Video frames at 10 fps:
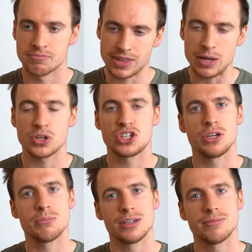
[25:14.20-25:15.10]
They were
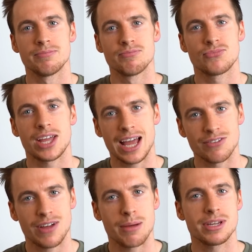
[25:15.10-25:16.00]
human, they had
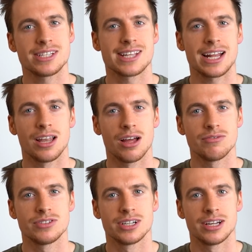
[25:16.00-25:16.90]
families they
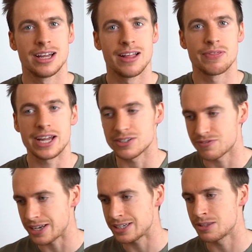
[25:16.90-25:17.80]
loved, they
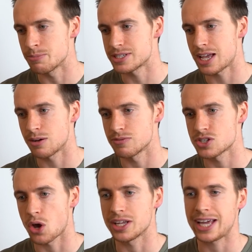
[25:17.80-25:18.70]
defended themselves,
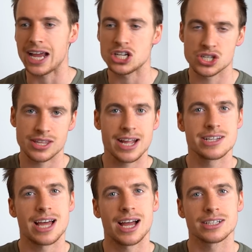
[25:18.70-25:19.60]
on occasion they
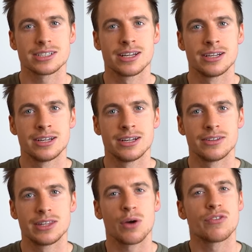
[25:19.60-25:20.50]
attacked,
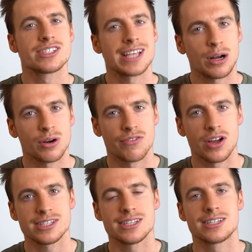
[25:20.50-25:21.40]
they offered
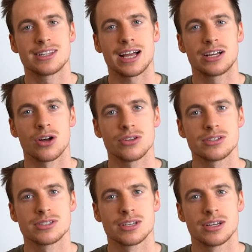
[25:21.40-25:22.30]
sacrifices to their
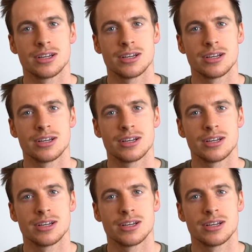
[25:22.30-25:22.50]
gods.